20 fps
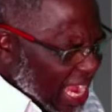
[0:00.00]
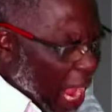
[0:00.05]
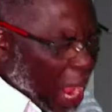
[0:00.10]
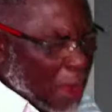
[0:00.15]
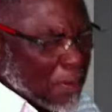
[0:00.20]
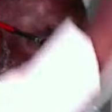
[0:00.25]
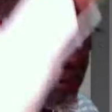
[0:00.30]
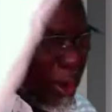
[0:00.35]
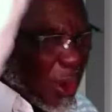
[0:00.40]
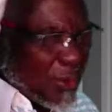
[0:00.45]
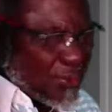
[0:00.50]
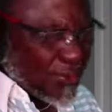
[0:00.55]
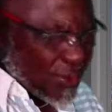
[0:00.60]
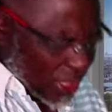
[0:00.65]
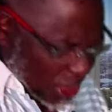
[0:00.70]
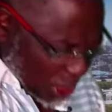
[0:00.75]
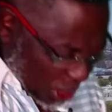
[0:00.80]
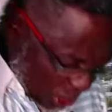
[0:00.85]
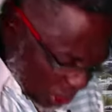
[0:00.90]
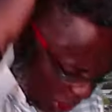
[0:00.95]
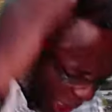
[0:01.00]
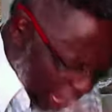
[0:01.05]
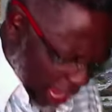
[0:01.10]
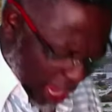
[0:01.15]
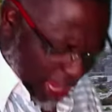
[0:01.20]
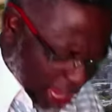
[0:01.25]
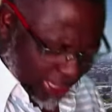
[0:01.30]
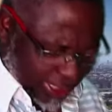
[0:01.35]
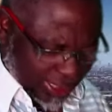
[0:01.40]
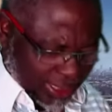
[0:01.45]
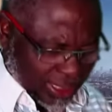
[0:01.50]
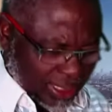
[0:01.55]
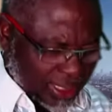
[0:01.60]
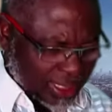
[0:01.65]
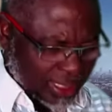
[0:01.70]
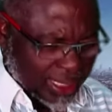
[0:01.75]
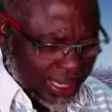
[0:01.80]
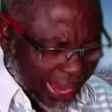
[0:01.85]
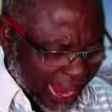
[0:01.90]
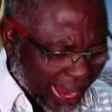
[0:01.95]
I prophesy,
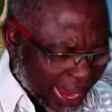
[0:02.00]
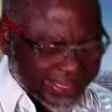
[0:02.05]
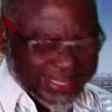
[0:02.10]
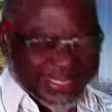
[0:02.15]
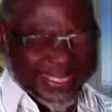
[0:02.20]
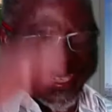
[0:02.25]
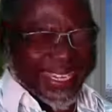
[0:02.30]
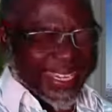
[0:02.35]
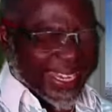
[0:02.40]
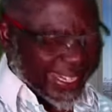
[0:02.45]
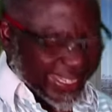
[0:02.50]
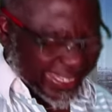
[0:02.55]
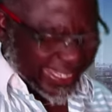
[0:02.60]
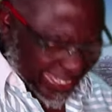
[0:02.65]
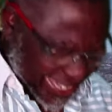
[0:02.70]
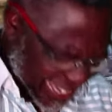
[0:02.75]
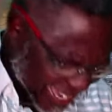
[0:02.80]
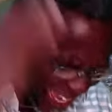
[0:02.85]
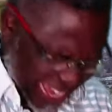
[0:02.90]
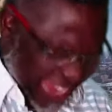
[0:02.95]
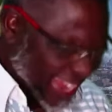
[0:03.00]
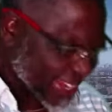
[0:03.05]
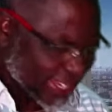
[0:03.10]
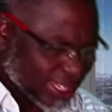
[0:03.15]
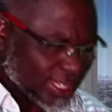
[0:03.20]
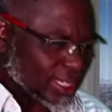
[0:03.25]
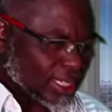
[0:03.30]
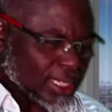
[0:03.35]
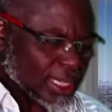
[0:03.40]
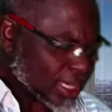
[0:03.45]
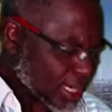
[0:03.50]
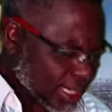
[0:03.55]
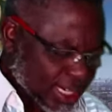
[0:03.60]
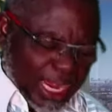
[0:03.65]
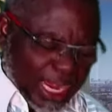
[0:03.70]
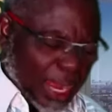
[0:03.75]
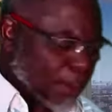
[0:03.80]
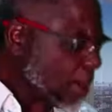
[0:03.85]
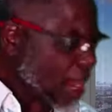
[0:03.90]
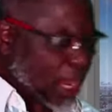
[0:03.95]
I declare,
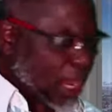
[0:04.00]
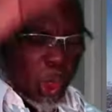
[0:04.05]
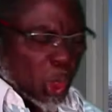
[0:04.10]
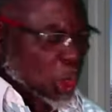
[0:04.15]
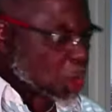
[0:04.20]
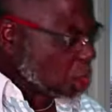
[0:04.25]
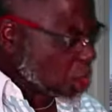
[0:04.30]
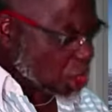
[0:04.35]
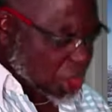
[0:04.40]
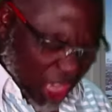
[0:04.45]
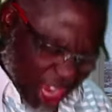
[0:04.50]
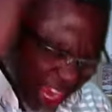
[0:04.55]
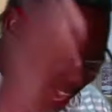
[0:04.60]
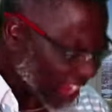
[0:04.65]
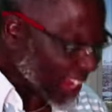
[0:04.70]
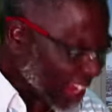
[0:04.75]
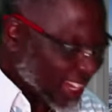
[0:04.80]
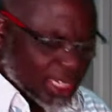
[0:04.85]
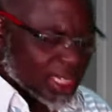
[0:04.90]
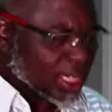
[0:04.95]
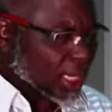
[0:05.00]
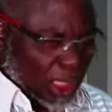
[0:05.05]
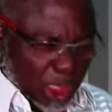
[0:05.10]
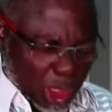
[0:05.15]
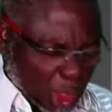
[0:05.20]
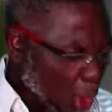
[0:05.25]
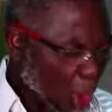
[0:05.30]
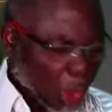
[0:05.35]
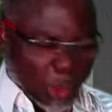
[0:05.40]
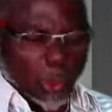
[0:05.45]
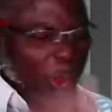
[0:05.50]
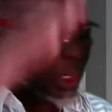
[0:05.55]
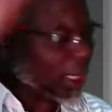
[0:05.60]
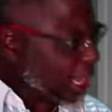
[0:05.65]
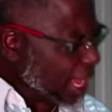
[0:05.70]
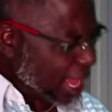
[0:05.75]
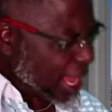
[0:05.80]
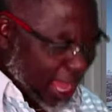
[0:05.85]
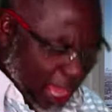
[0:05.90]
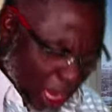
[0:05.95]
Ramakosha, God
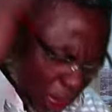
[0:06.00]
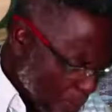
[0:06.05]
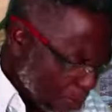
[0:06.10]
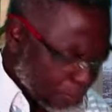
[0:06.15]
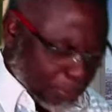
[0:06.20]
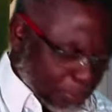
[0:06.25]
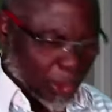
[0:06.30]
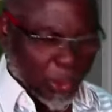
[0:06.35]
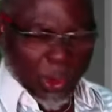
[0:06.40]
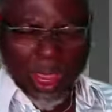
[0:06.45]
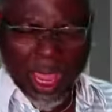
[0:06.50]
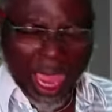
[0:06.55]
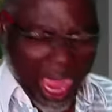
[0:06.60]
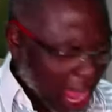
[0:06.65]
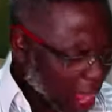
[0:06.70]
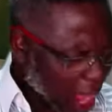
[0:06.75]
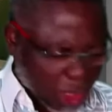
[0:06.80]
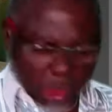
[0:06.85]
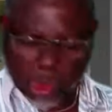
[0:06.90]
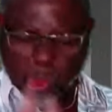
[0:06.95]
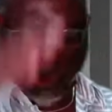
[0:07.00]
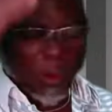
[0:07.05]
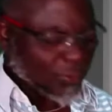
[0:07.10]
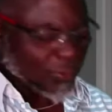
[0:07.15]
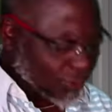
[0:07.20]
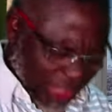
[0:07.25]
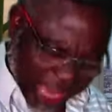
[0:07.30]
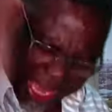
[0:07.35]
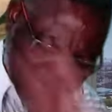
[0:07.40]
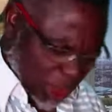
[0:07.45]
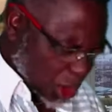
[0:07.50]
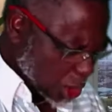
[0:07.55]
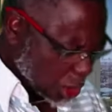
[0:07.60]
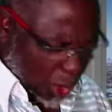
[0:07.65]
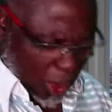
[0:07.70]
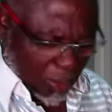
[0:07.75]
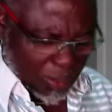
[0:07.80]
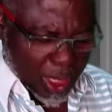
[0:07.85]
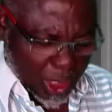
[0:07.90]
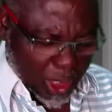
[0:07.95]
will help you out of that
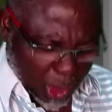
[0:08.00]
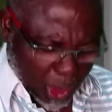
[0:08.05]
storm.